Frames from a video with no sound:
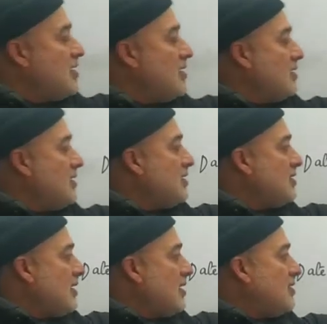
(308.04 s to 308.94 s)

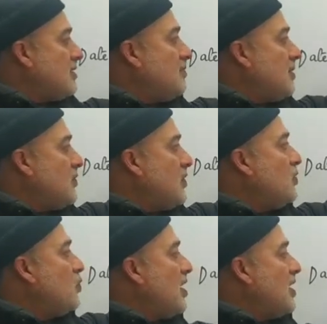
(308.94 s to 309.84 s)
this is between
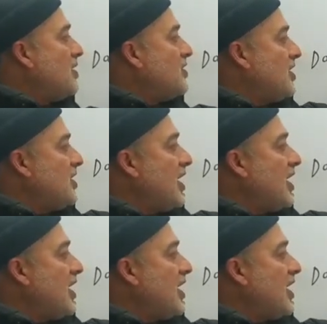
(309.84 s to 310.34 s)
1 and 3.